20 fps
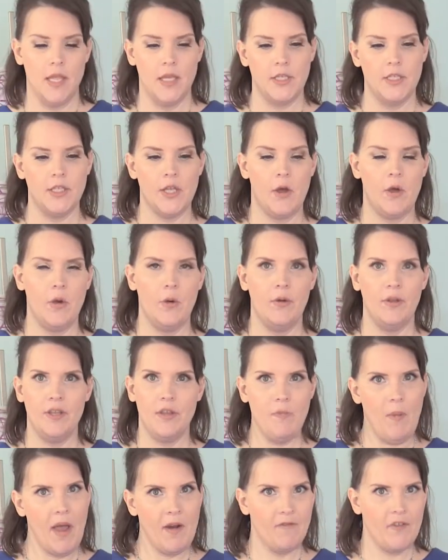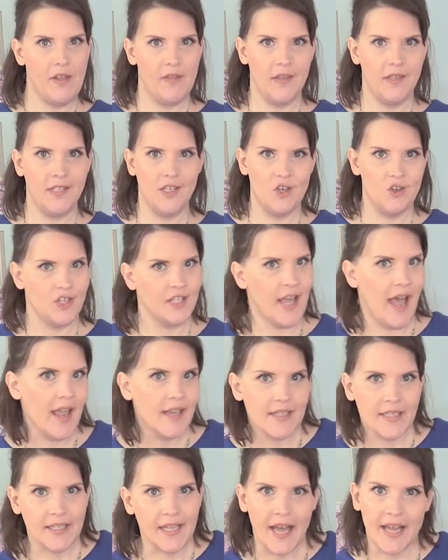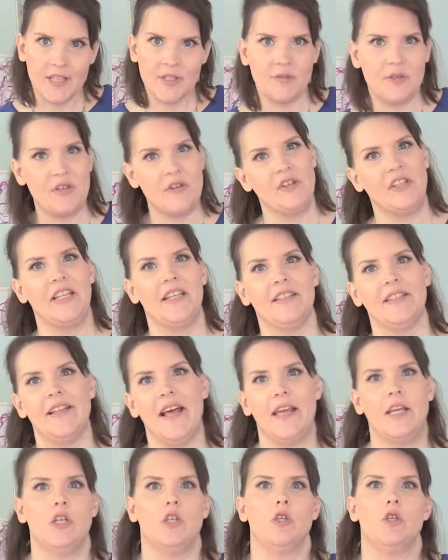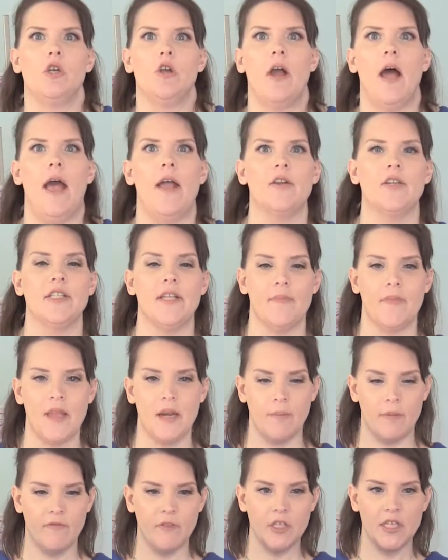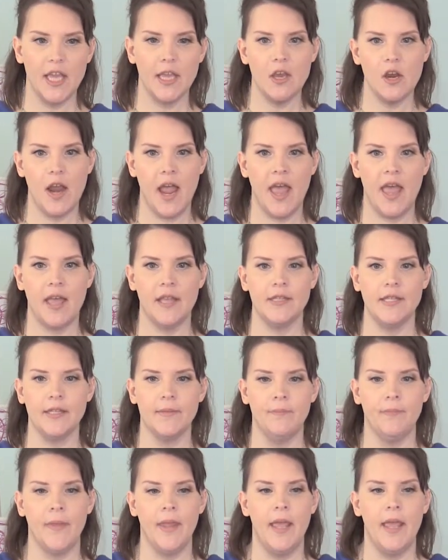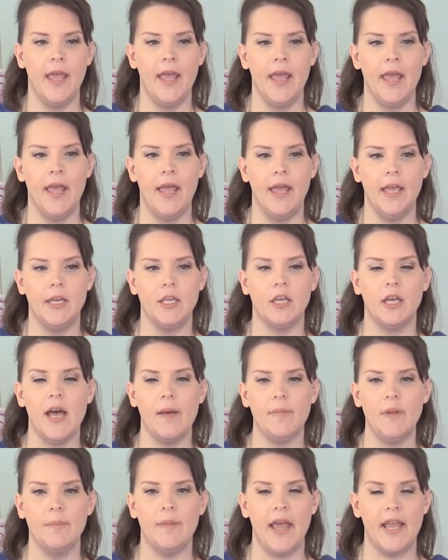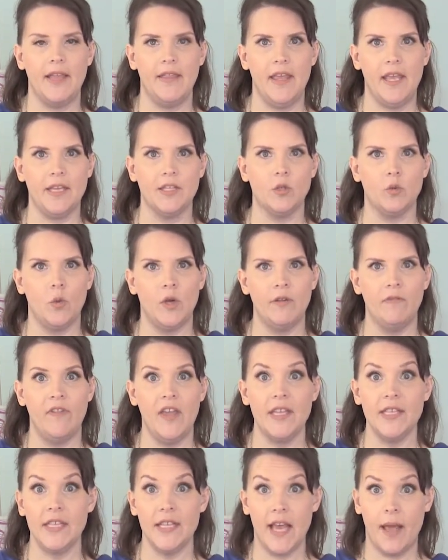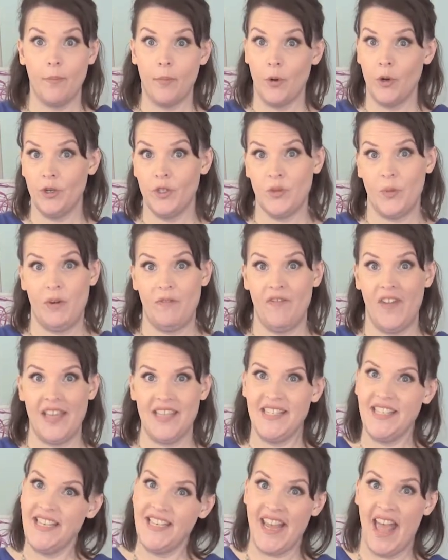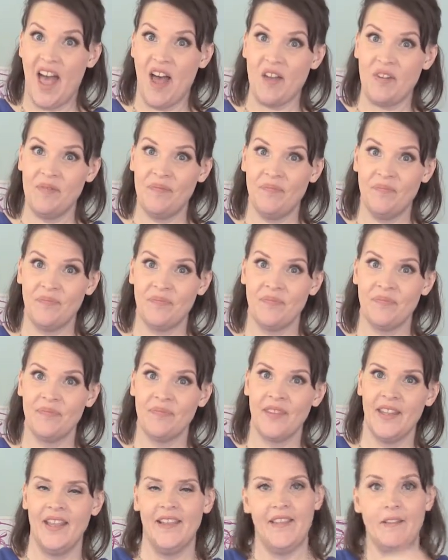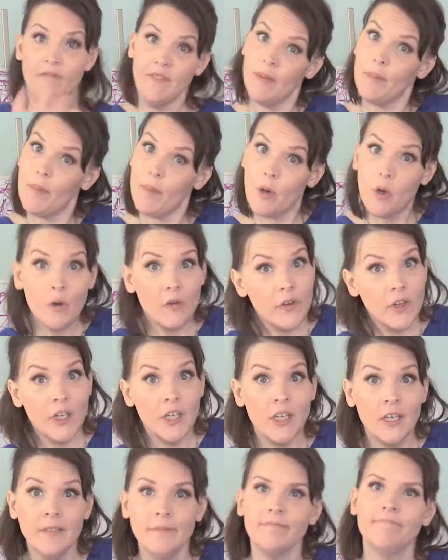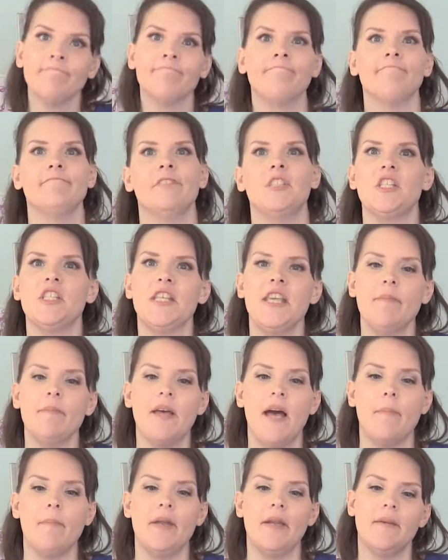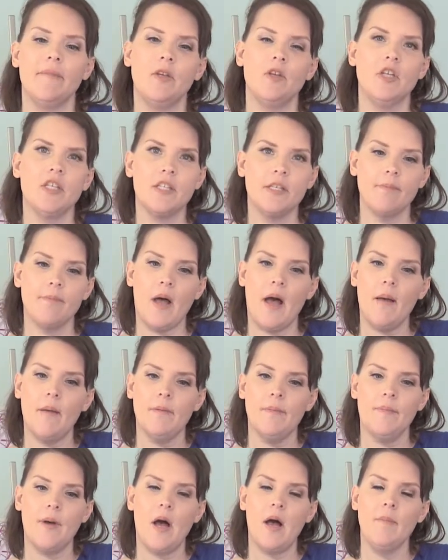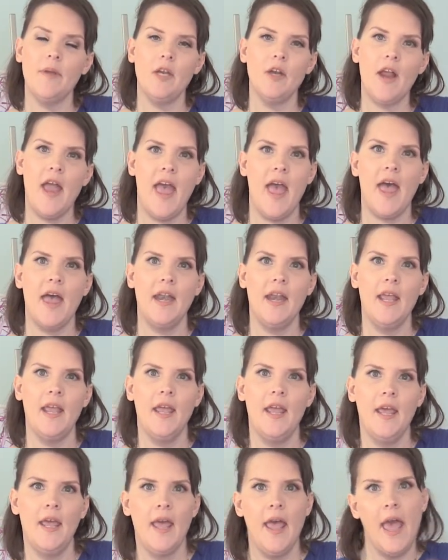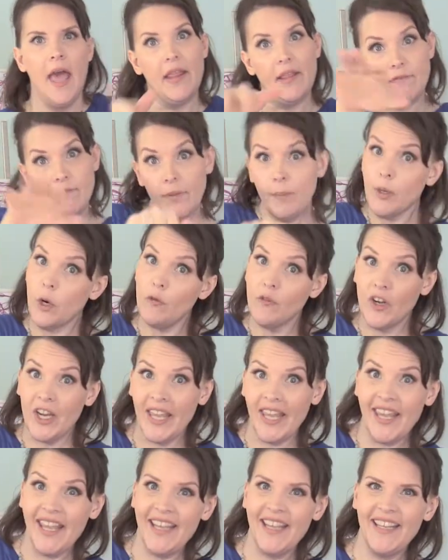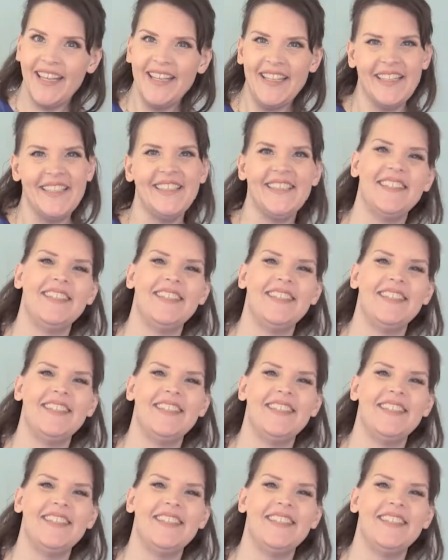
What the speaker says: So you might have done this in your science class when you were little, like in junior high or something, but if you take your hands and you cup them like this, one facing upwards, one facing down, and then flip them over, just keep cupping them. You're just palm in your hand, and then flip it over again.